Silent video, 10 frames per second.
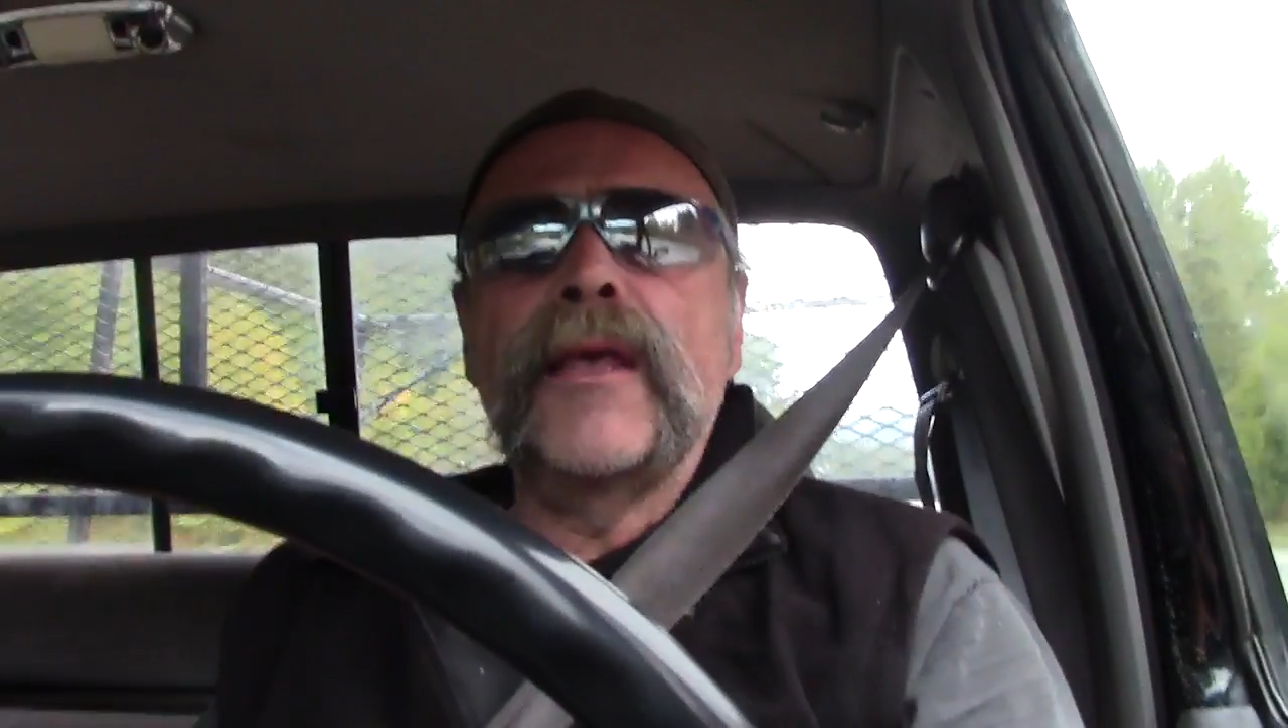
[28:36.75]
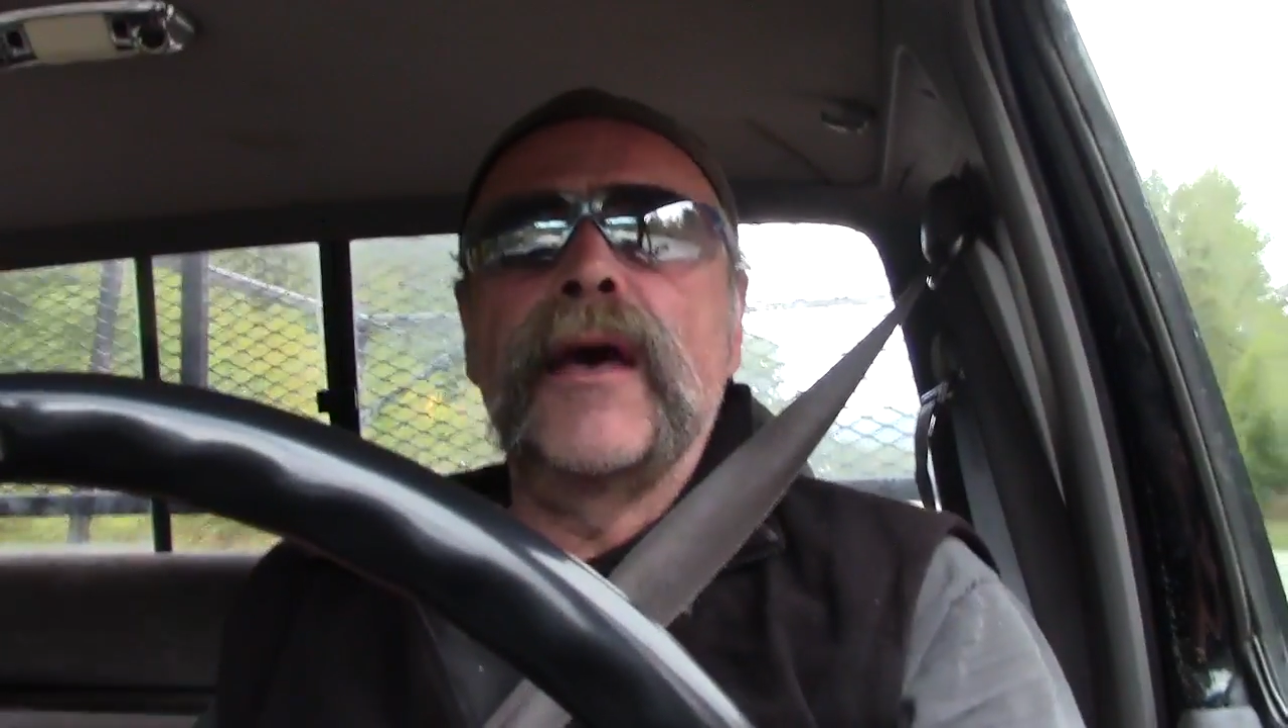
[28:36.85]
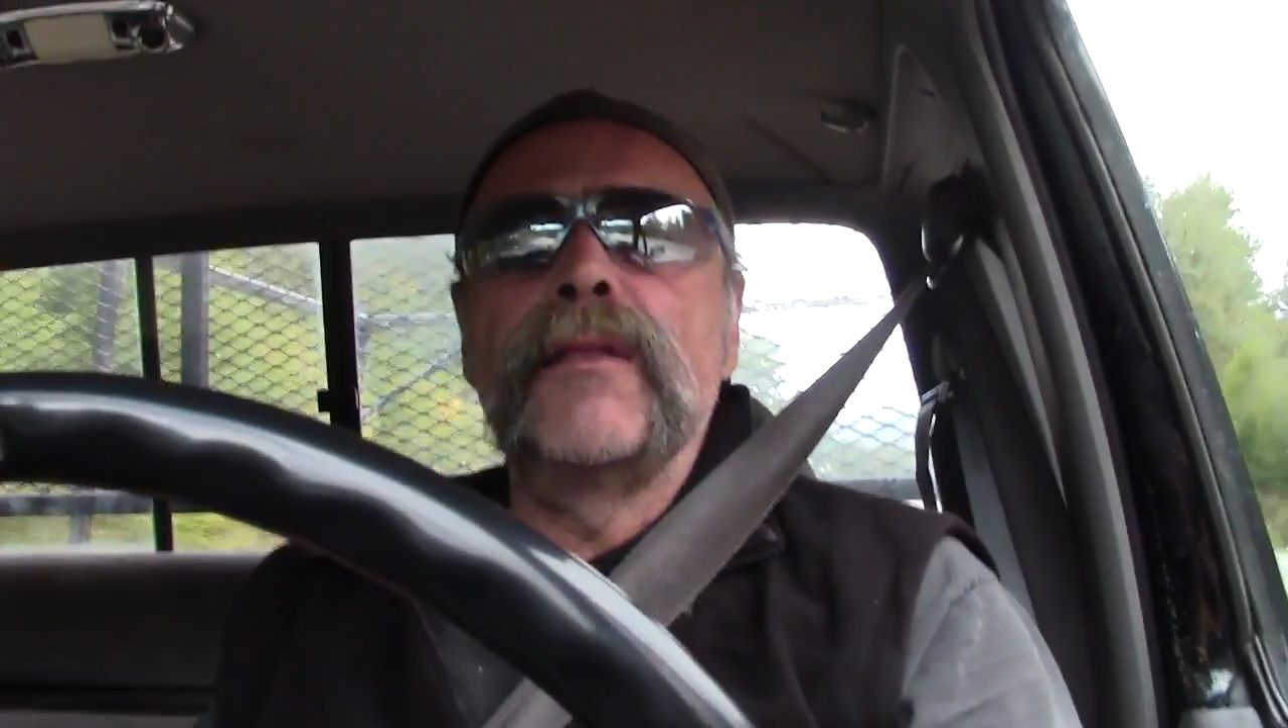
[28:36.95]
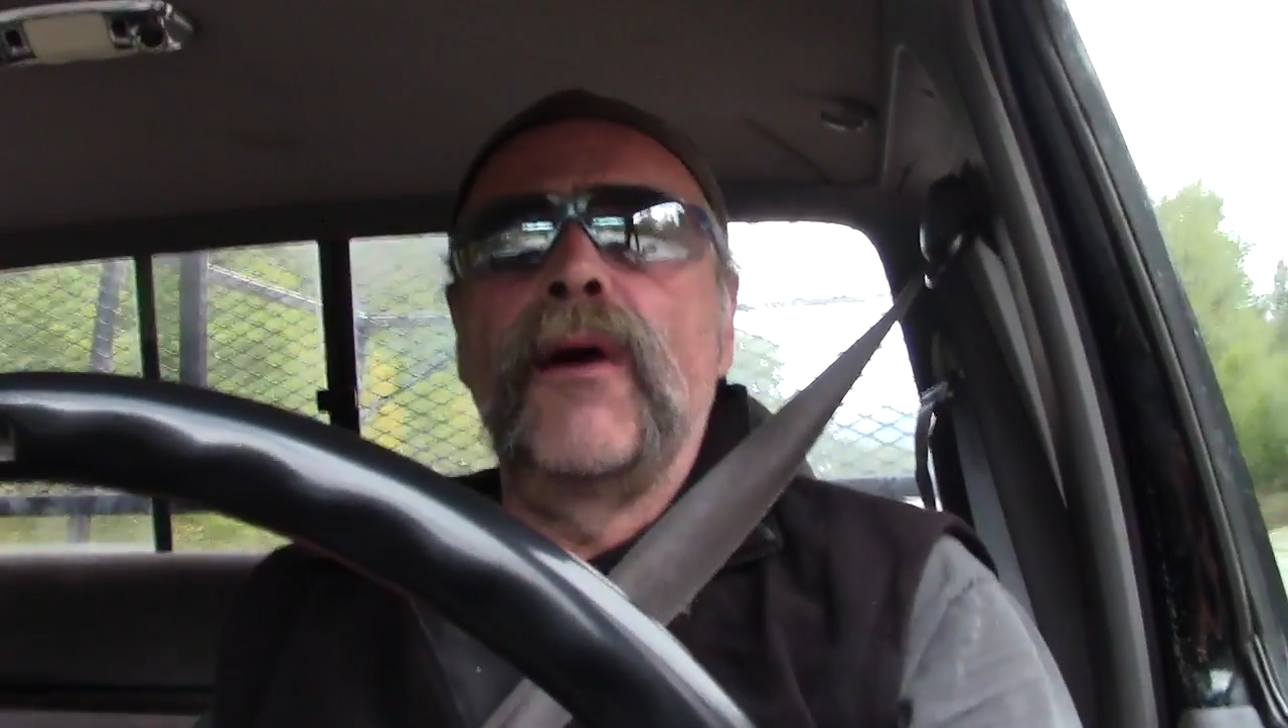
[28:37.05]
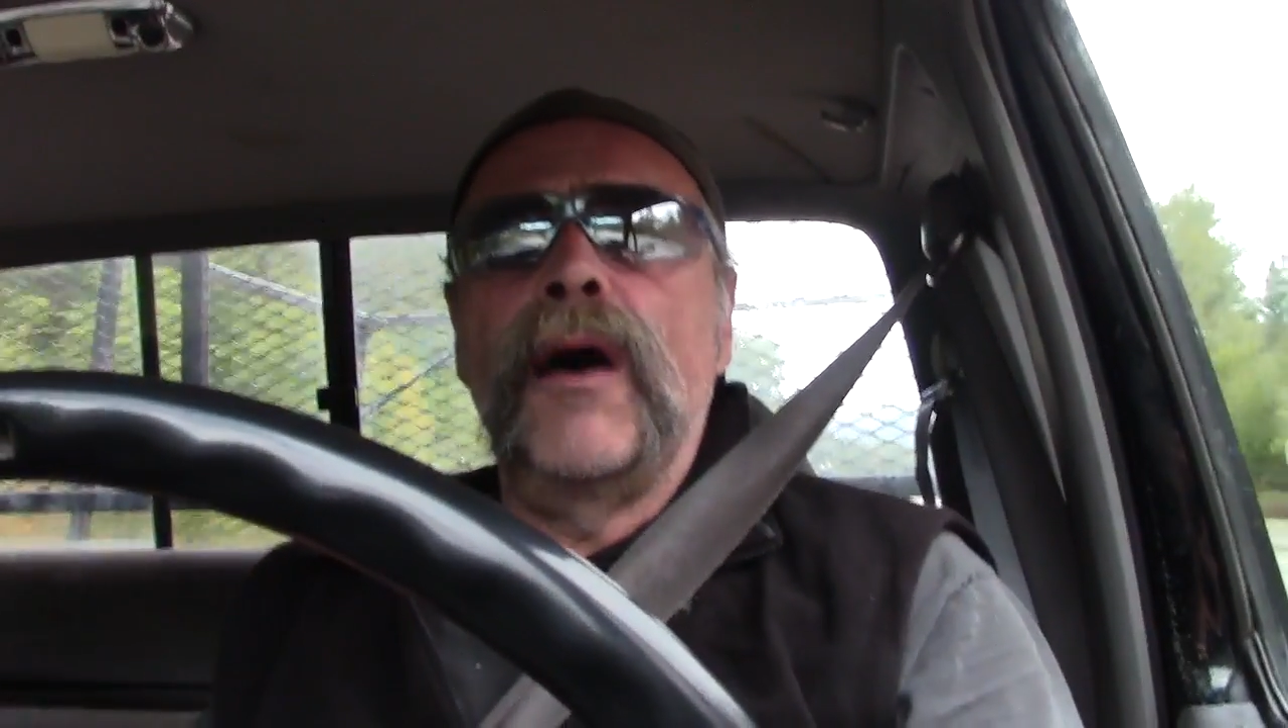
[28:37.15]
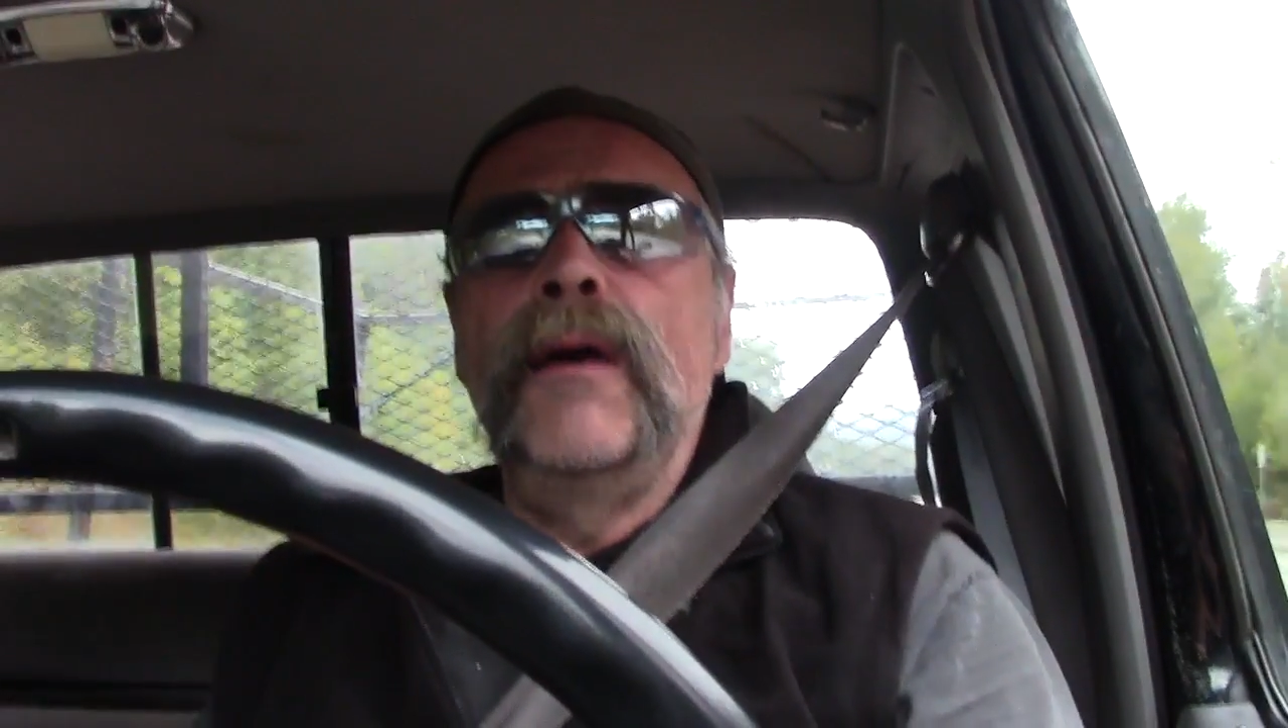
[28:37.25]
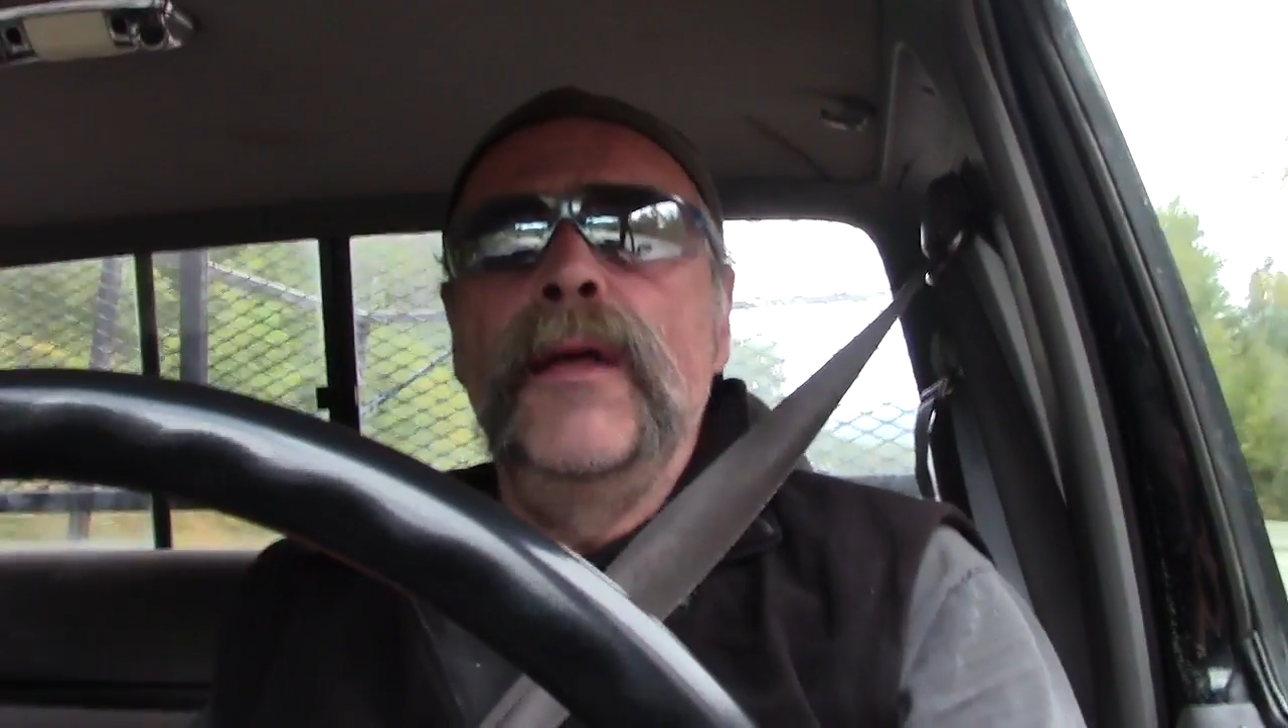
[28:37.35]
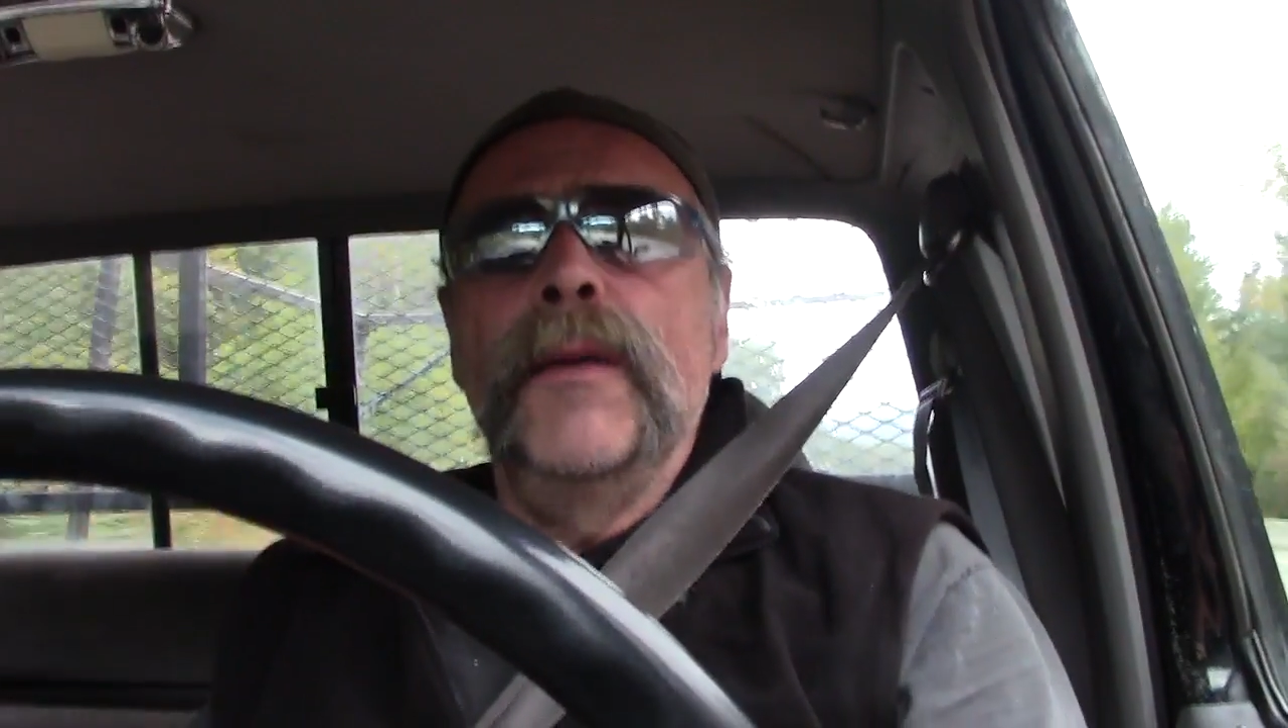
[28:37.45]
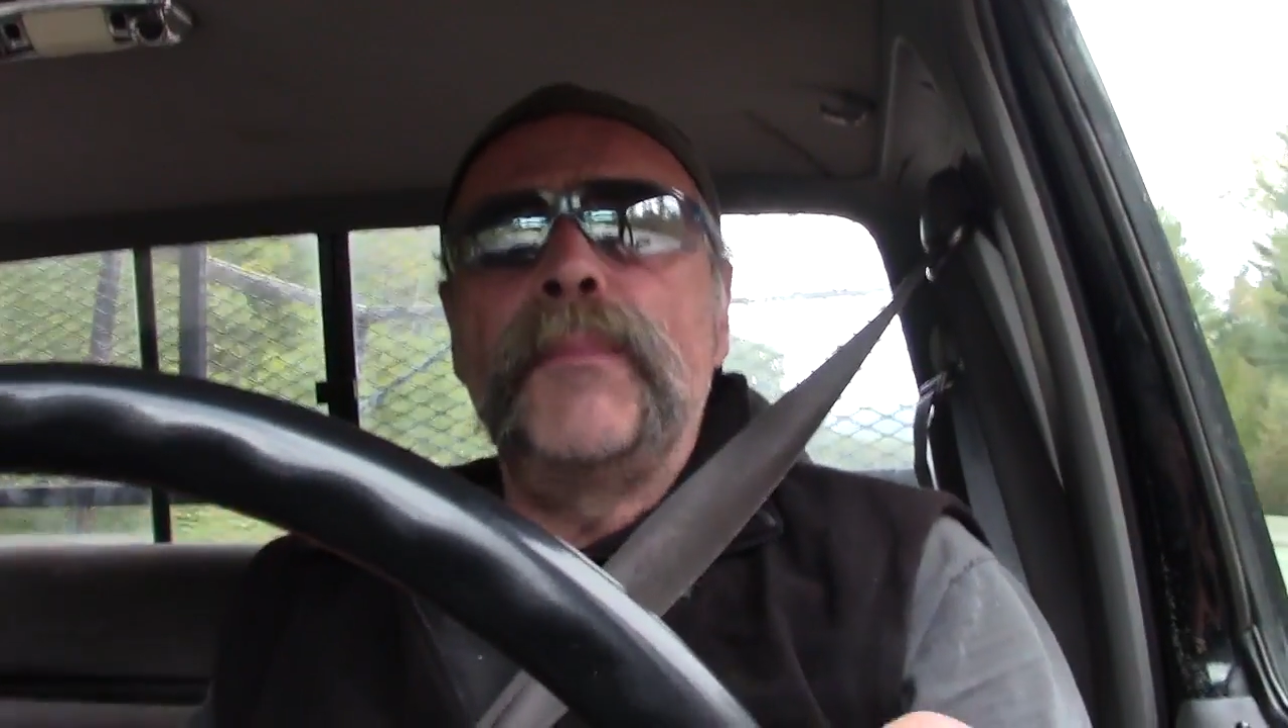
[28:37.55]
that law,